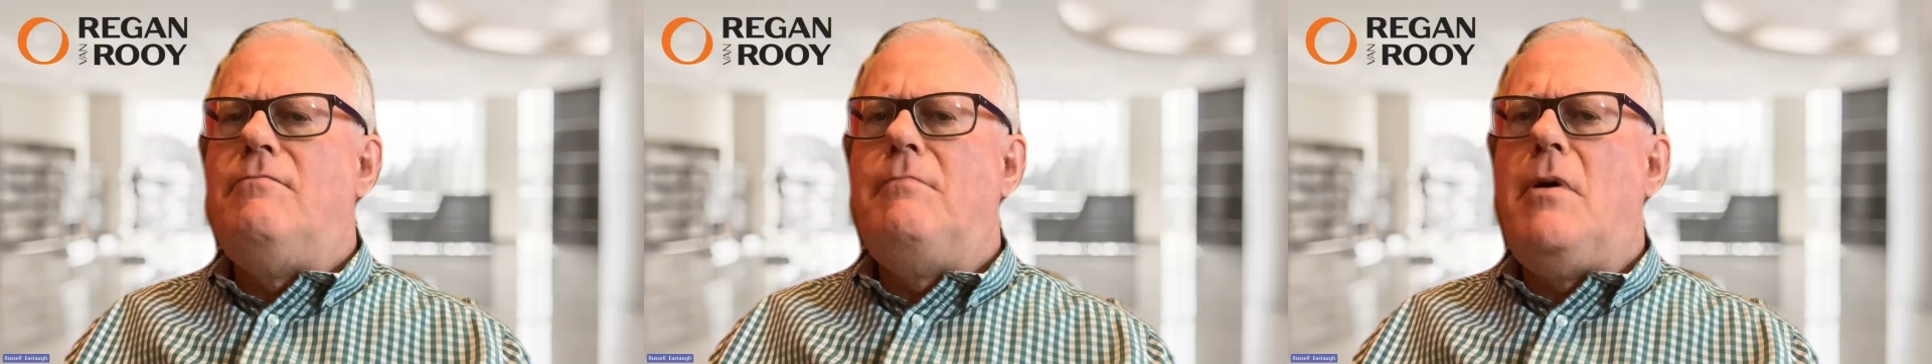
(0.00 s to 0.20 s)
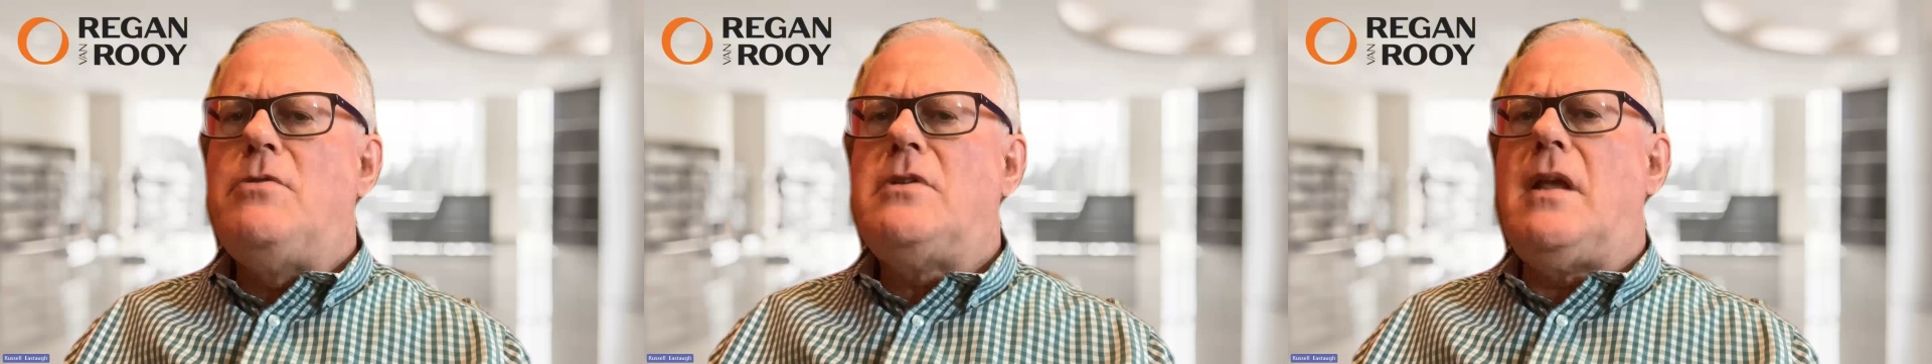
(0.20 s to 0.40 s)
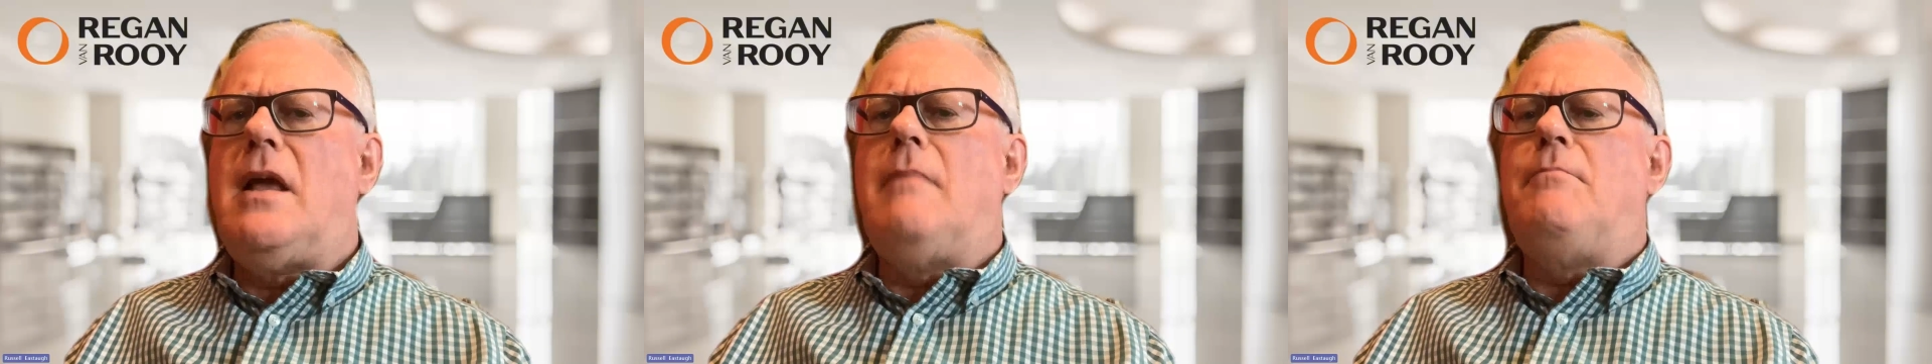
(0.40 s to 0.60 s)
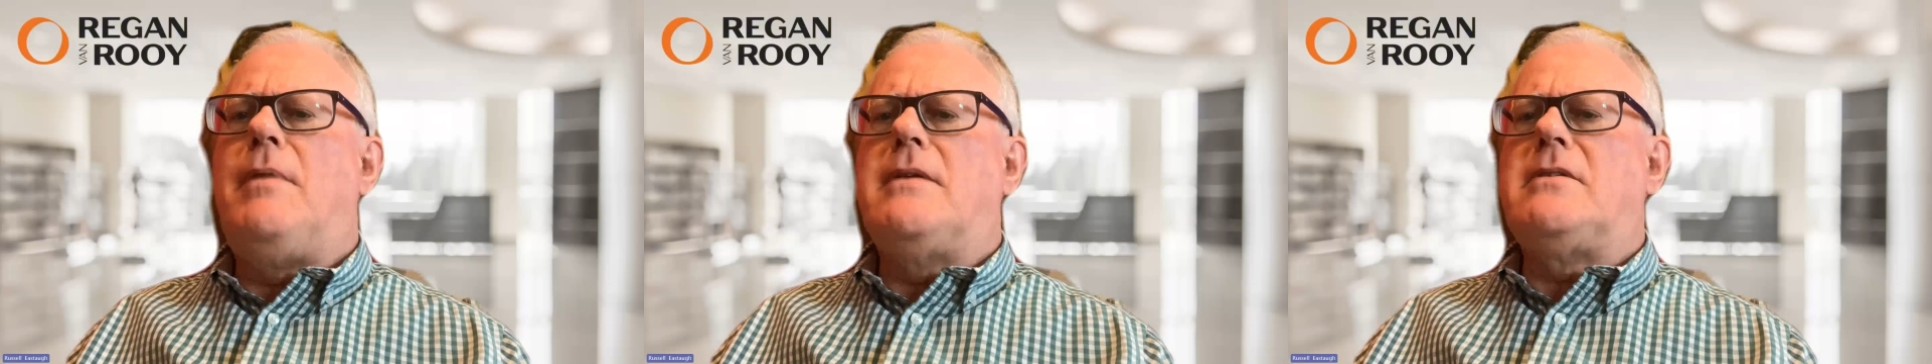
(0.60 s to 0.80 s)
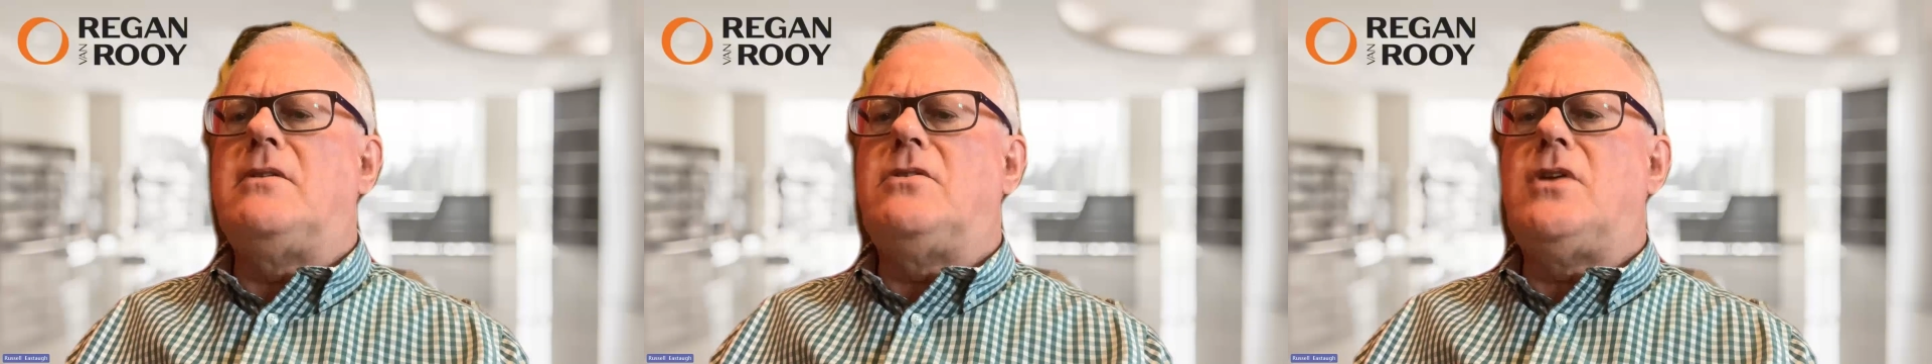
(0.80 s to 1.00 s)
mostly
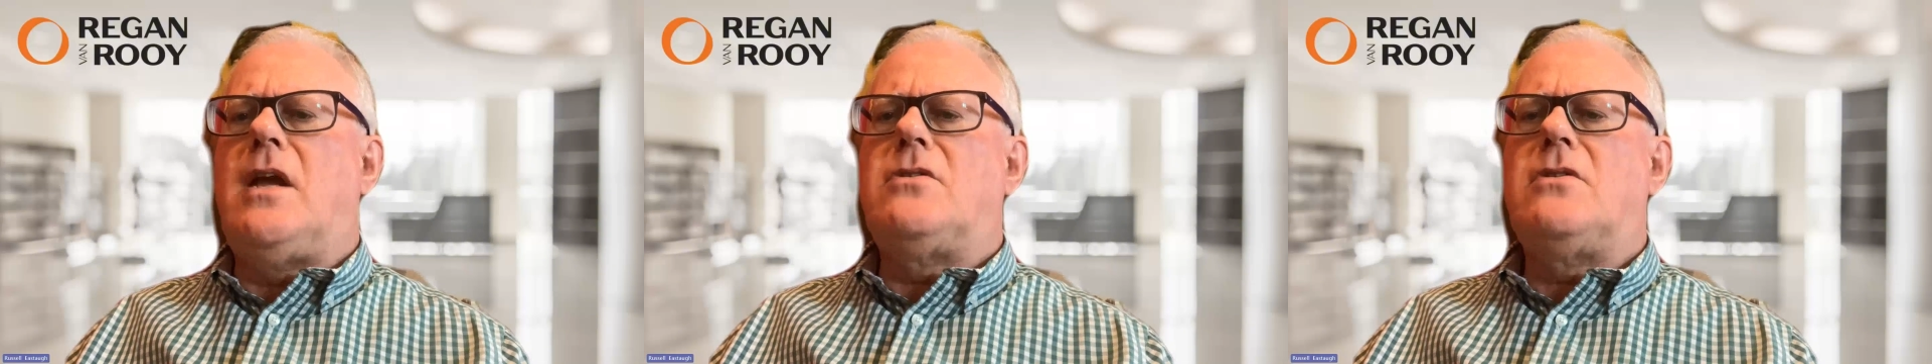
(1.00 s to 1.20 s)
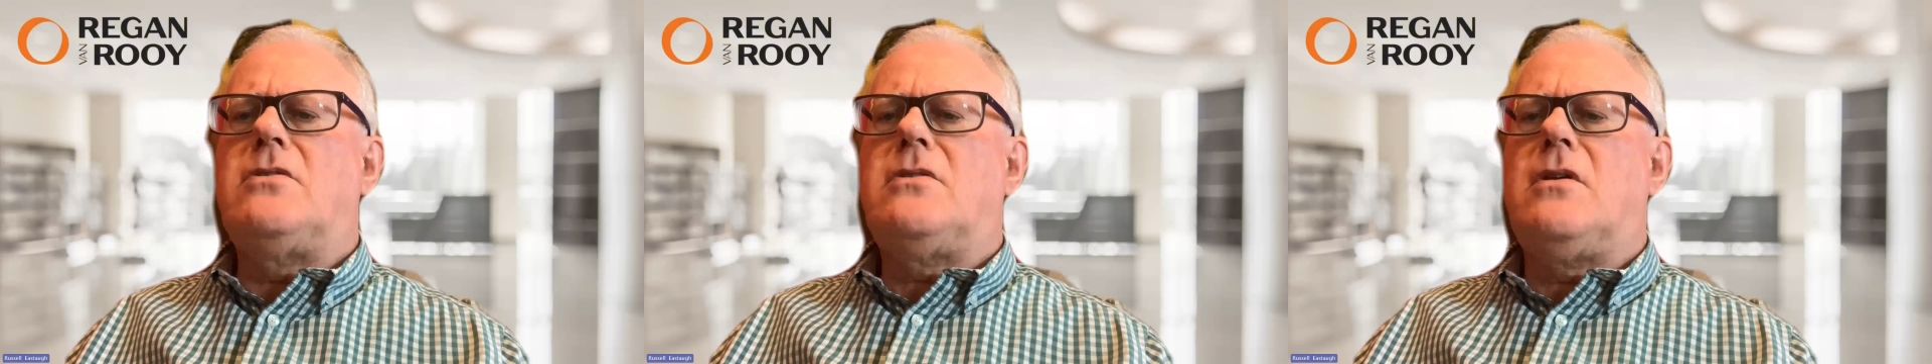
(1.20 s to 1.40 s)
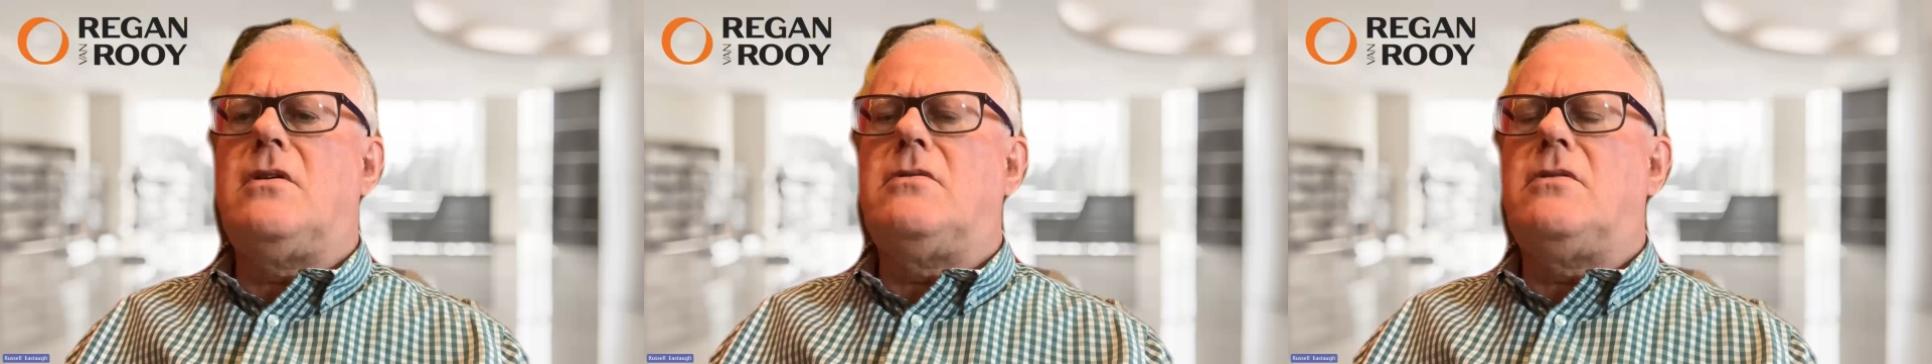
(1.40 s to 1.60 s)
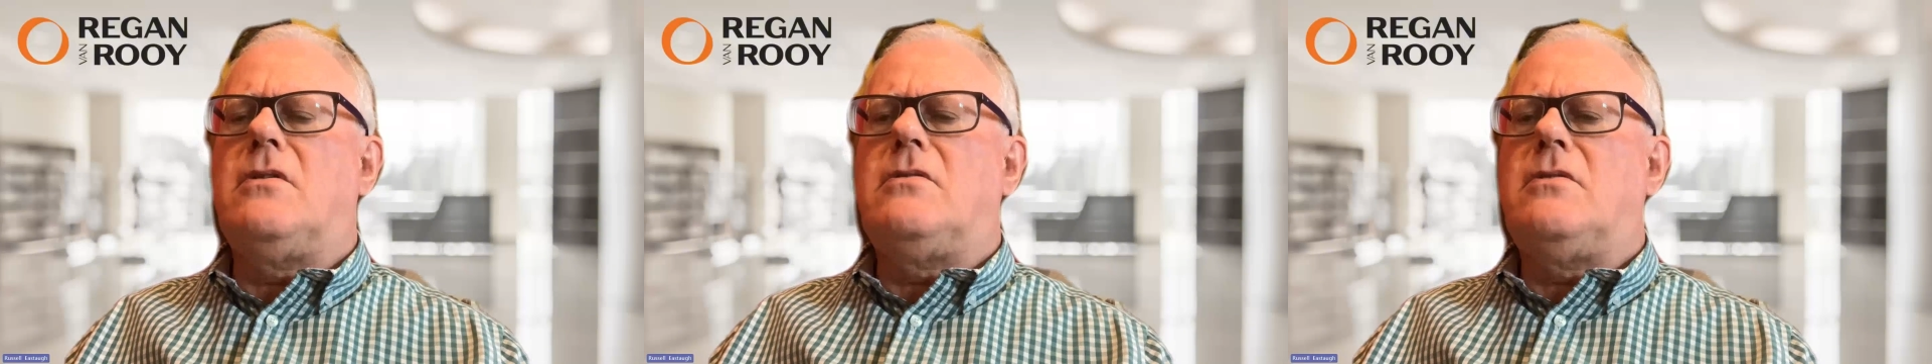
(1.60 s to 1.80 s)
unpleasant changes to